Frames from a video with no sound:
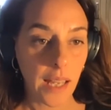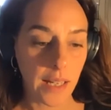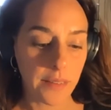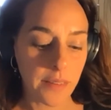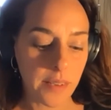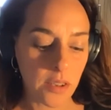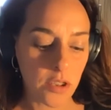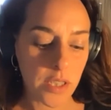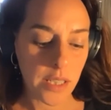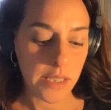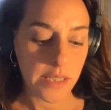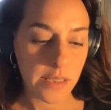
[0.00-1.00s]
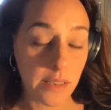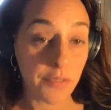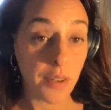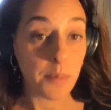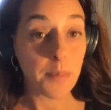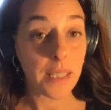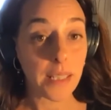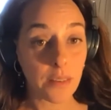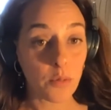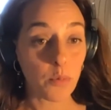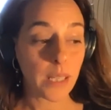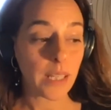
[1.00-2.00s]
Entheogens, the feminine,
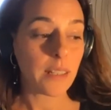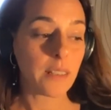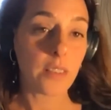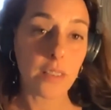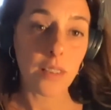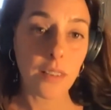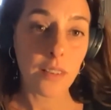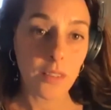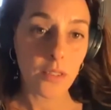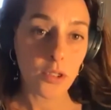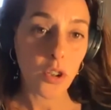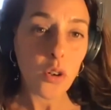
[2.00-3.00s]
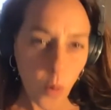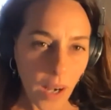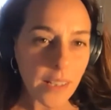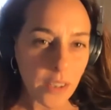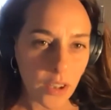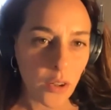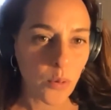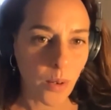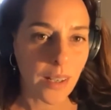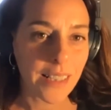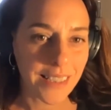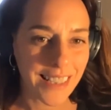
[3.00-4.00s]
we don't quite know what
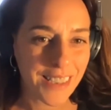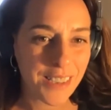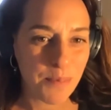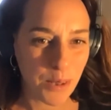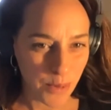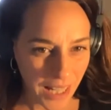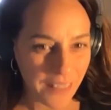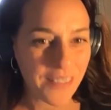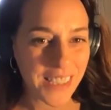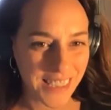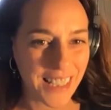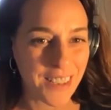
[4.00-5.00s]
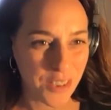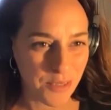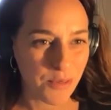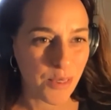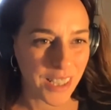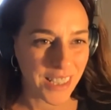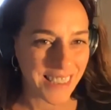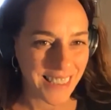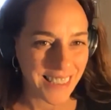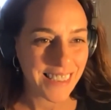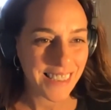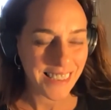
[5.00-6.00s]
it is, but we have a sense of what it
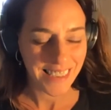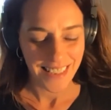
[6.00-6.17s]
is.